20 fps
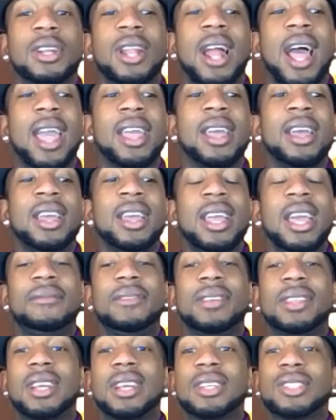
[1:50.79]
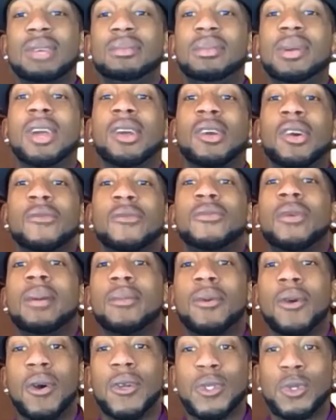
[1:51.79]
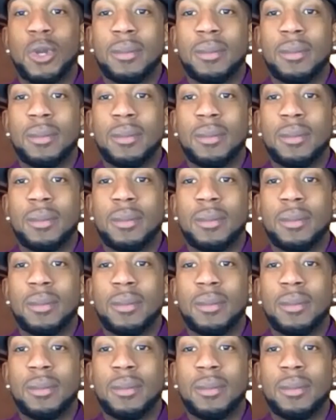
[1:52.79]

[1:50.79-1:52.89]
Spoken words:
Like, if you tell somebody come from country,